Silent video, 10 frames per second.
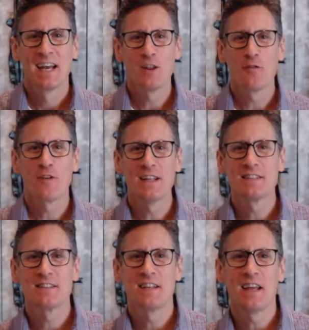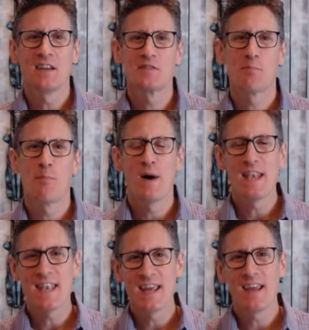Hello friends, today is
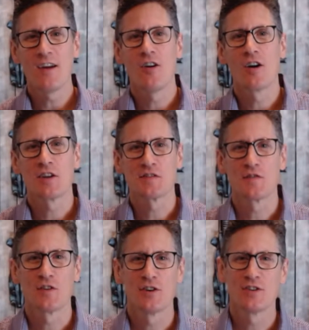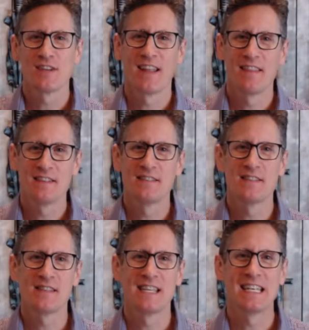Monday, August 1st, and this
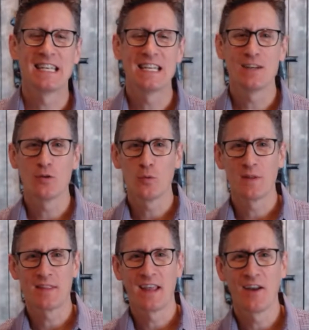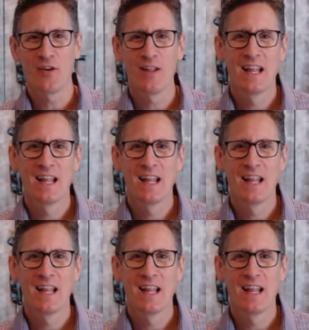is The Deal with Dale.